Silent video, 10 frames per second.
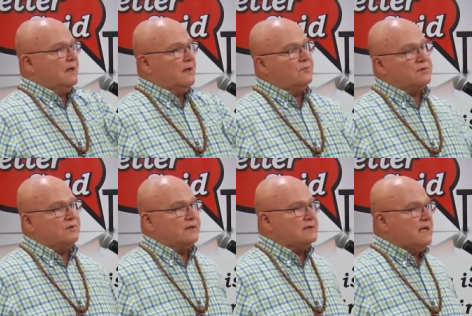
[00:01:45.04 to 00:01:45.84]
I was
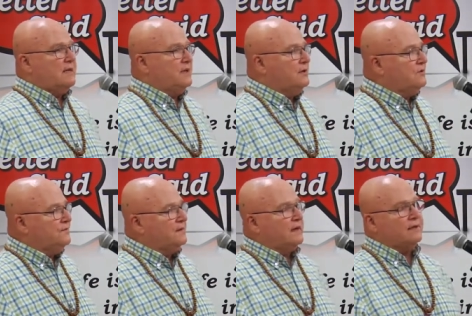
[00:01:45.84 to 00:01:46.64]
on assignment in
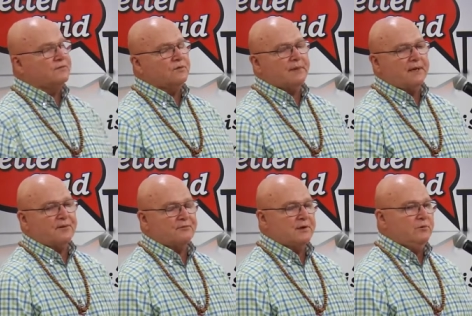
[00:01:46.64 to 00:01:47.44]
Newfoundland for
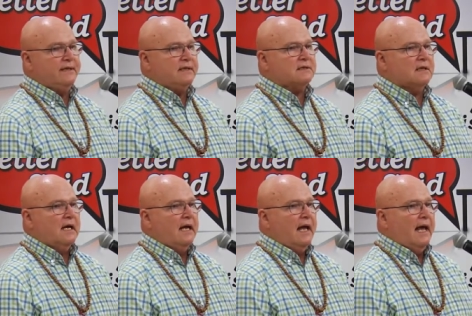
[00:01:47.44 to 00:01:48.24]
about 3
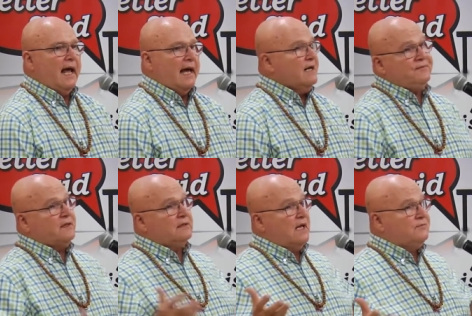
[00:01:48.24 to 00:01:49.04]
weeks. And I
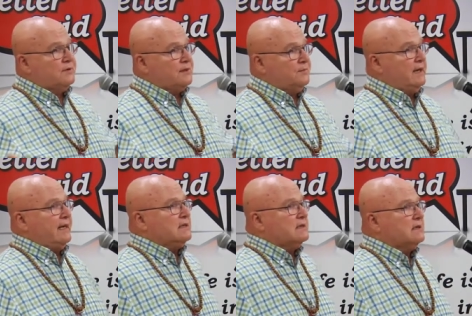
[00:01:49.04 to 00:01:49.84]
fell in love with the
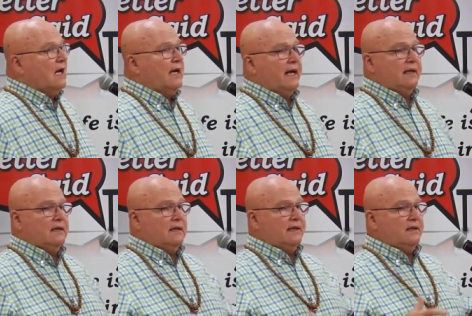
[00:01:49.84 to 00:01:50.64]
place.
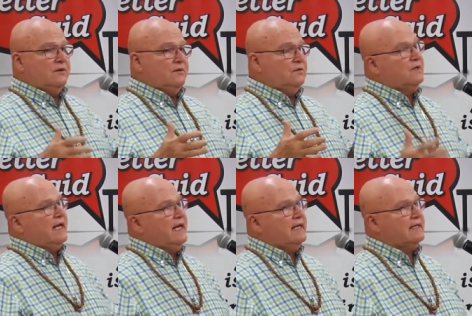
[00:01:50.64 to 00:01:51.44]
And you
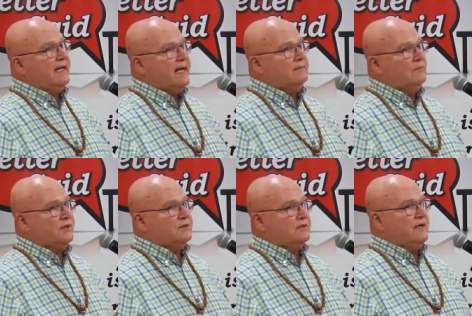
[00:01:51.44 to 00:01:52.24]
can't get
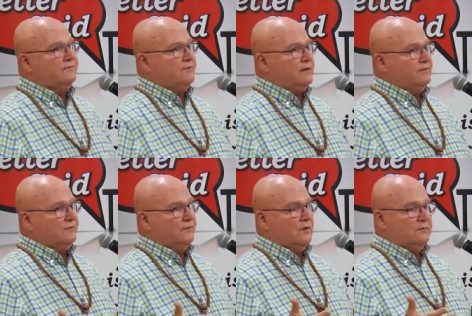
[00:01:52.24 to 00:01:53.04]
much different
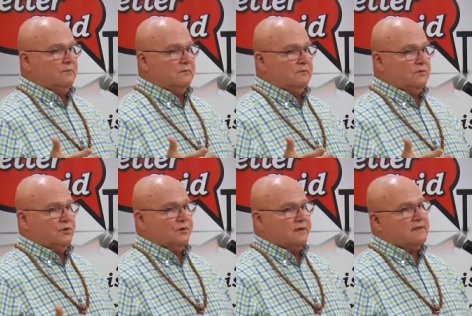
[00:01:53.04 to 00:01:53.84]
from New
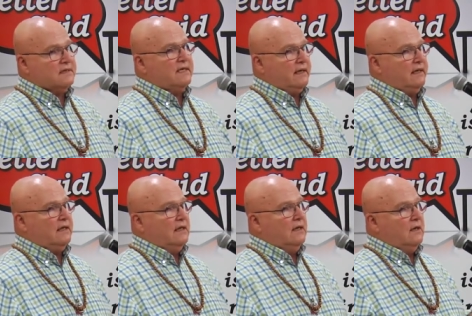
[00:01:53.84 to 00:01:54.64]
York
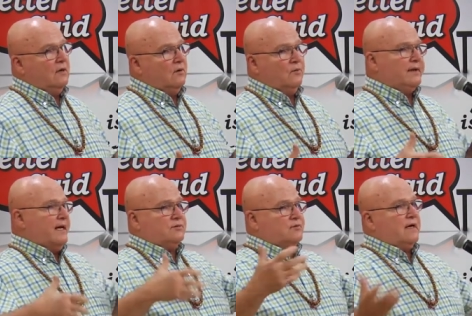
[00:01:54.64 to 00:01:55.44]
City
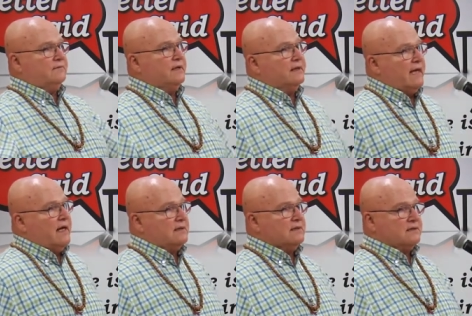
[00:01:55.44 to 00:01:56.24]
without traveling
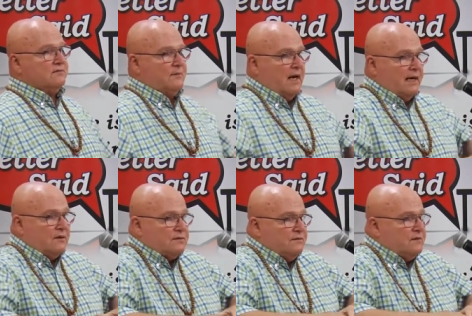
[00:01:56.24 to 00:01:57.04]
thousands of
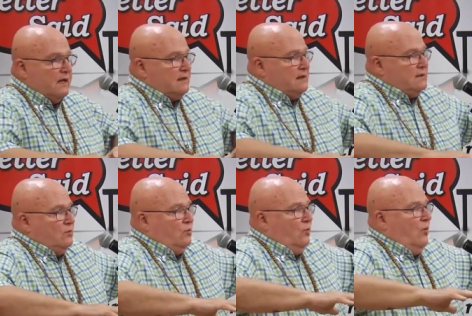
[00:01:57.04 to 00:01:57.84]
miles. You've got these
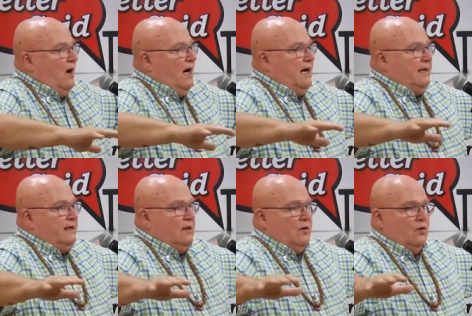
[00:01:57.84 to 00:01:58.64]

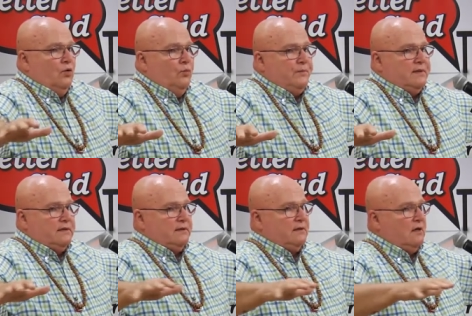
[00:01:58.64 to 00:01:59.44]
wide
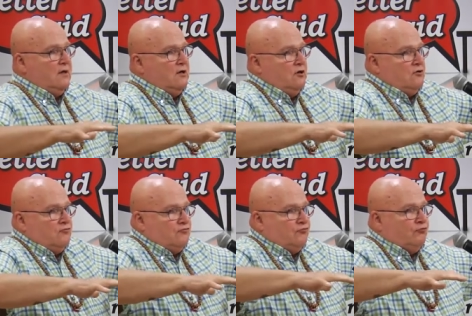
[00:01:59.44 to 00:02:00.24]
open,
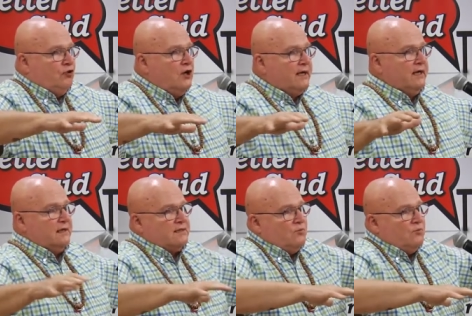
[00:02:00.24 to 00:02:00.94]
rugged